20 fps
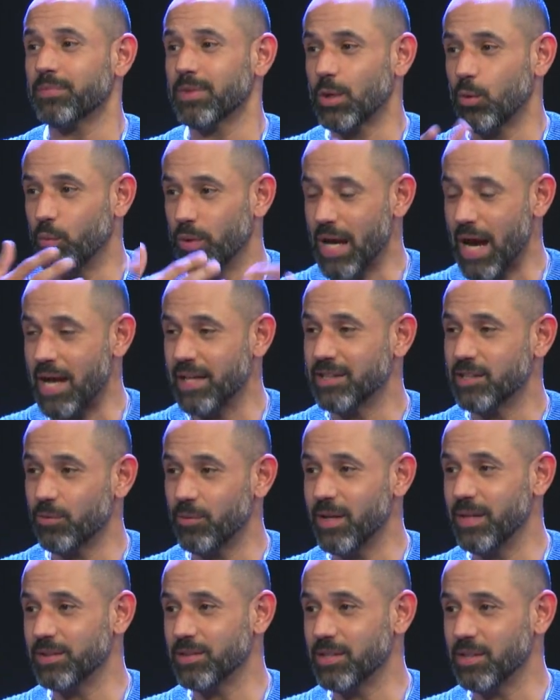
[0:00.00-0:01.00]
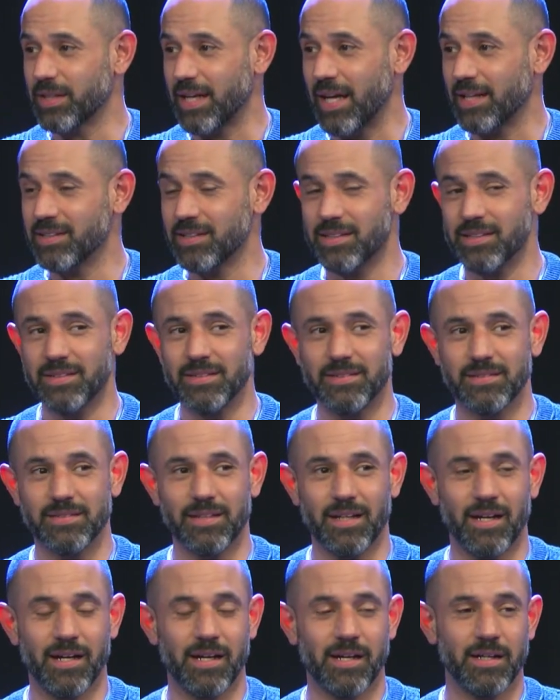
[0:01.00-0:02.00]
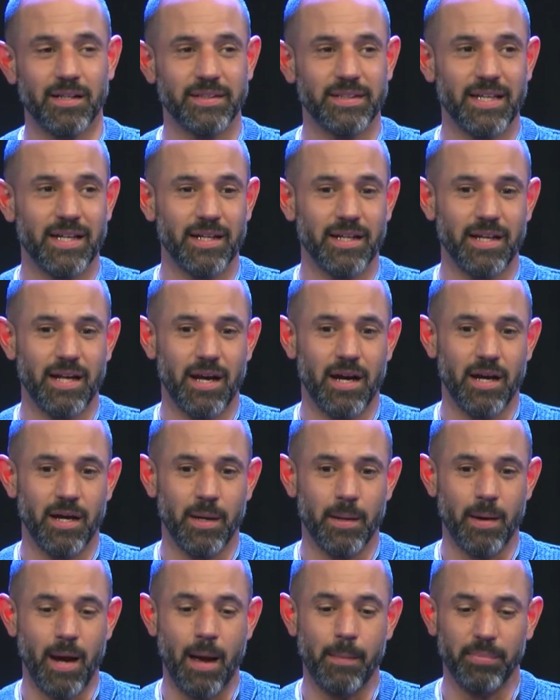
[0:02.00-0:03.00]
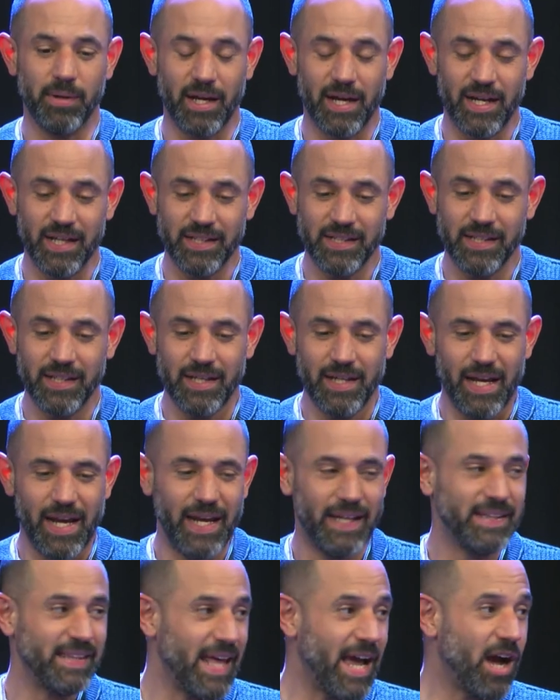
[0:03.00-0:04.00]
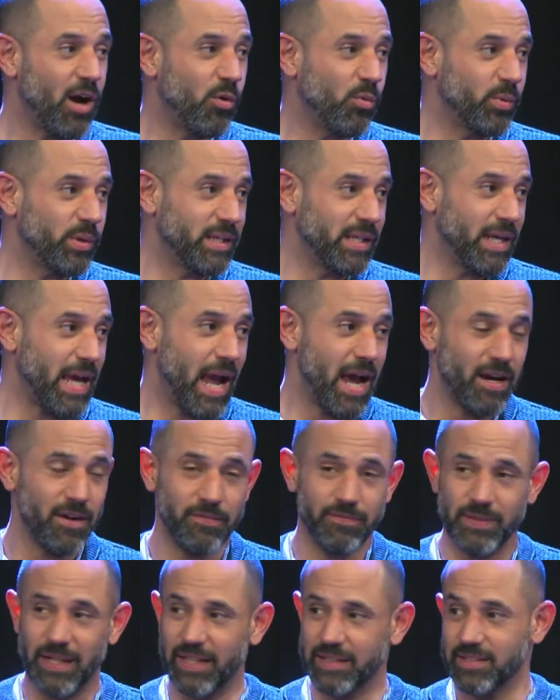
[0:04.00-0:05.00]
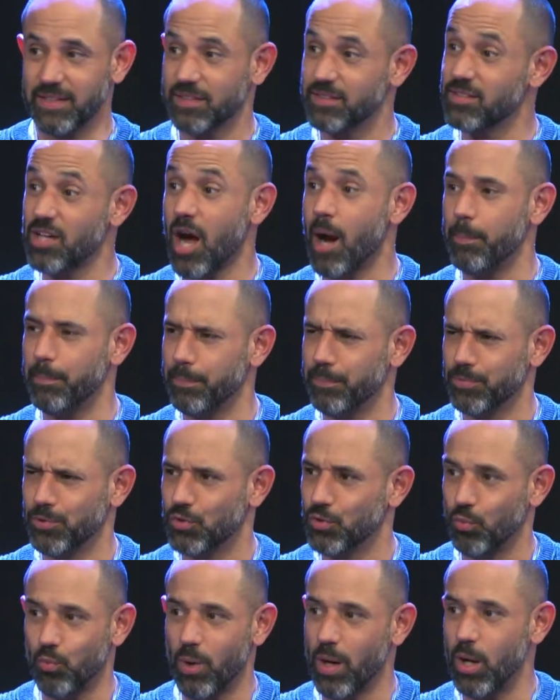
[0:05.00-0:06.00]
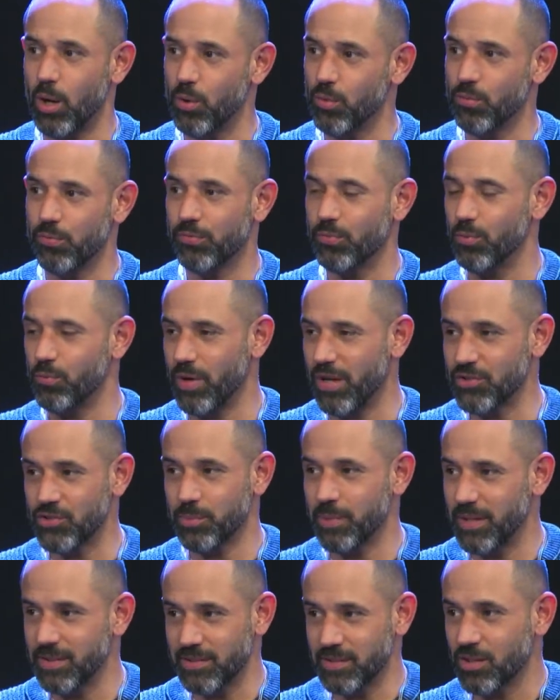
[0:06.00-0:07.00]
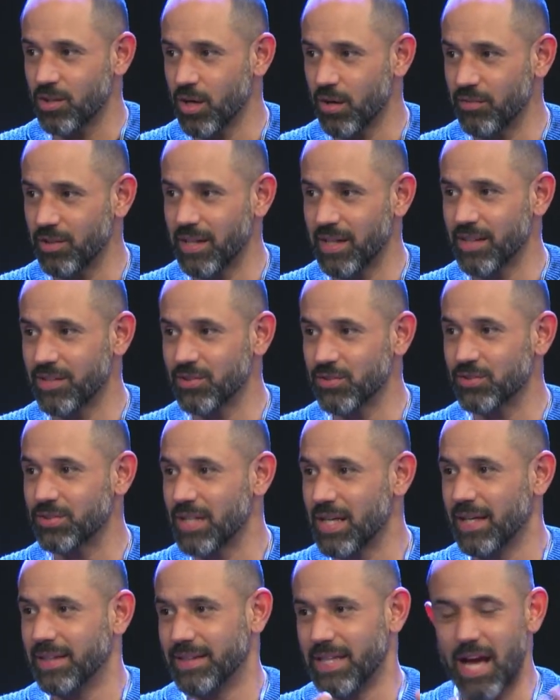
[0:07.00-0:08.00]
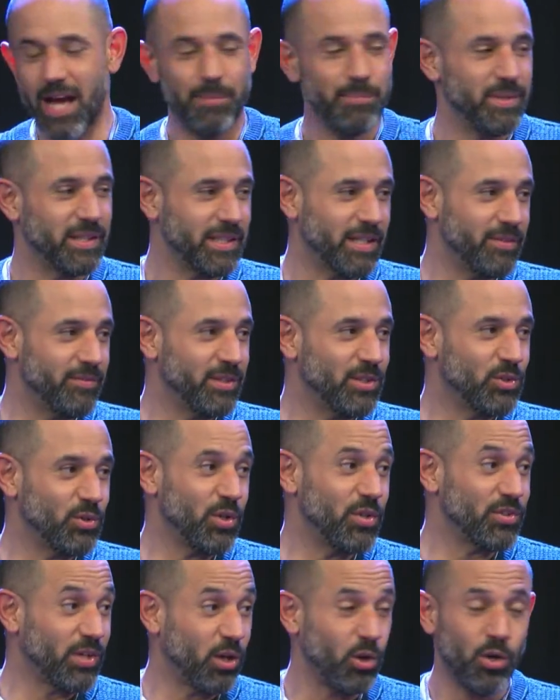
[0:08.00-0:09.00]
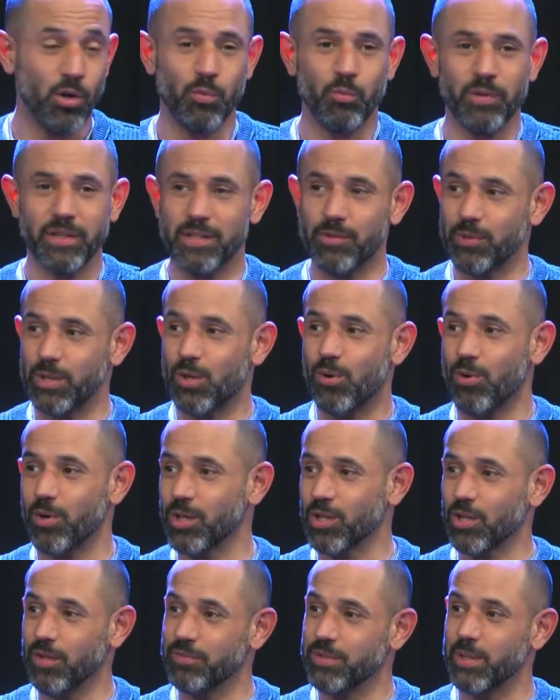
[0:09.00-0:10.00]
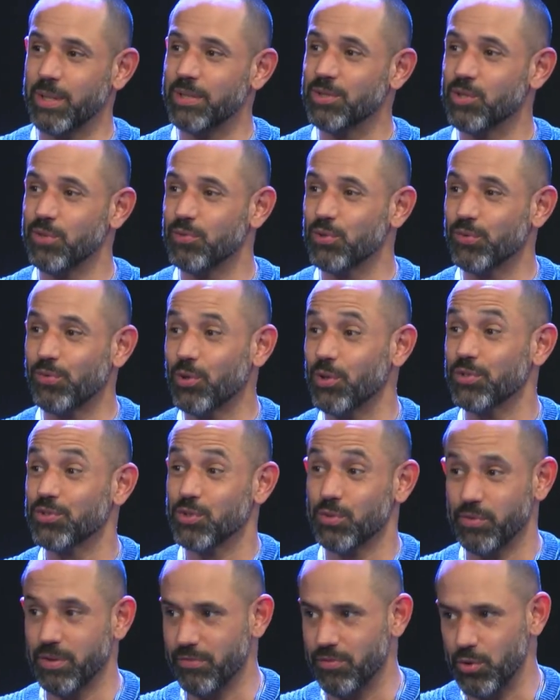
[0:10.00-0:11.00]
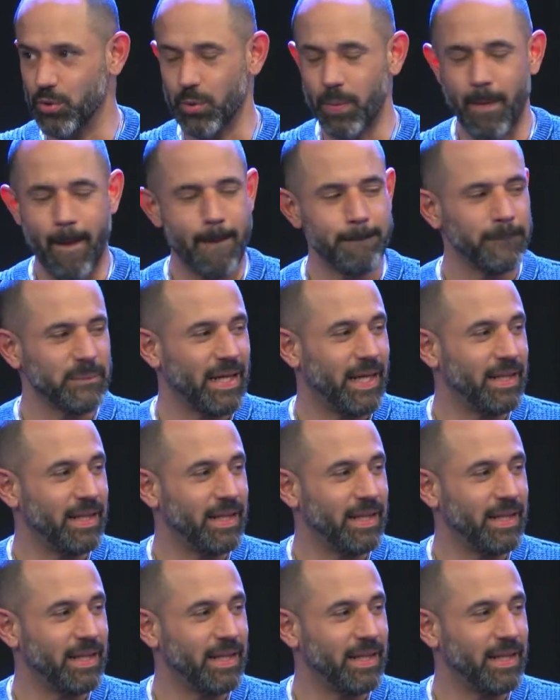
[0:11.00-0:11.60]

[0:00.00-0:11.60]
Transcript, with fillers: We had the, the candidates uh, that uh, applied, and now we have like the top 12 yeah. resumes and cover letters that have been given to us along with the recording of their interviews for us to review. Mm-hmm.